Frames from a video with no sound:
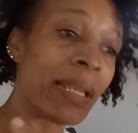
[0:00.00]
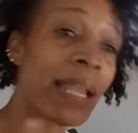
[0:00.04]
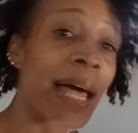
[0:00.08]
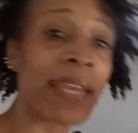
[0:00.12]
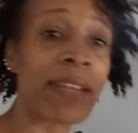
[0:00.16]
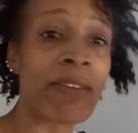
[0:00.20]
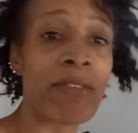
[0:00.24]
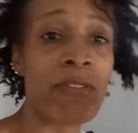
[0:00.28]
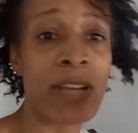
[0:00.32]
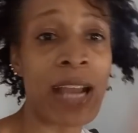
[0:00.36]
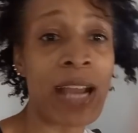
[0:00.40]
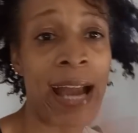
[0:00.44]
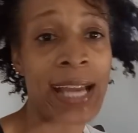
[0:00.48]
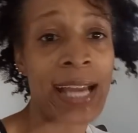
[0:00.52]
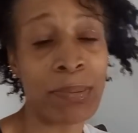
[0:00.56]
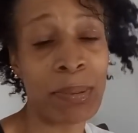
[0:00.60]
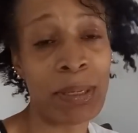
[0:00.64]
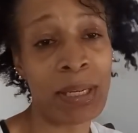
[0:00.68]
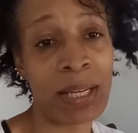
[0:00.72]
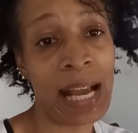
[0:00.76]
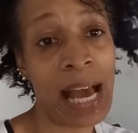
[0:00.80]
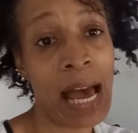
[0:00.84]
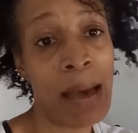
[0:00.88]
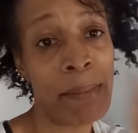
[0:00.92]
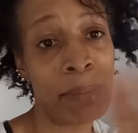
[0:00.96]
A lot of you guys
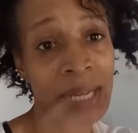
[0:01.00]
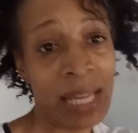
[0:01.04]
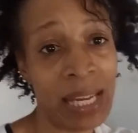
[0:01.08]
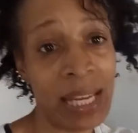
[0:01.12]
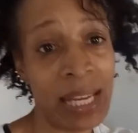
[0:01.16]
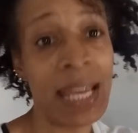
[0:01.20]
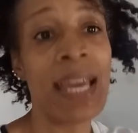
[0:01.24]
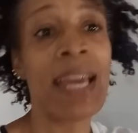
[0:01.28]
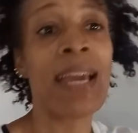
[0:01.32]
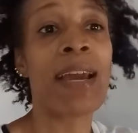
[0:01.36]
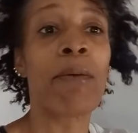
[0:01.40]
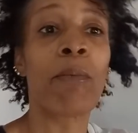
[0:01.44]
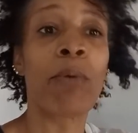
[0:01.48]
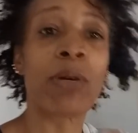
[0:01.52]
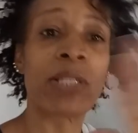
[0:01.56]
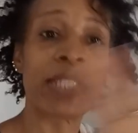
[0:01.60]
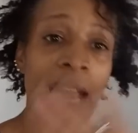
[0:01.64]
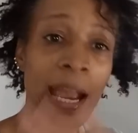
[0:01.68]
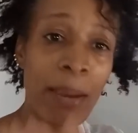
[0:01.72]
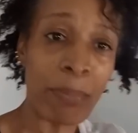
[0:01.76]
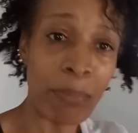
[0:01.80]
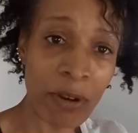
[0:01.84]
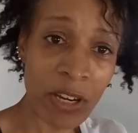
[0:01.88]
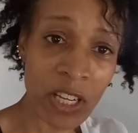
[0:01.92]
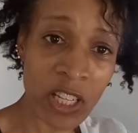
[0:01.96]
have been commenting,
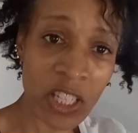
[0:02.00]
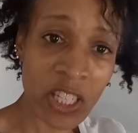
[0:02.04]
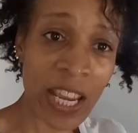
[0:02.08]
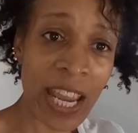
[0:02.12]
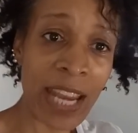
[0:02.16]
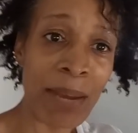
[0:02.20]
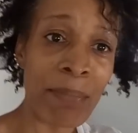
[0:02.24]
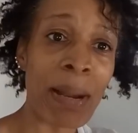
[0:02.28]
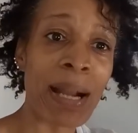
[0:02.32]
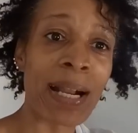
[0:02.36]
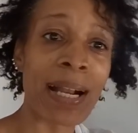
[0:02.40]
which I appreciate.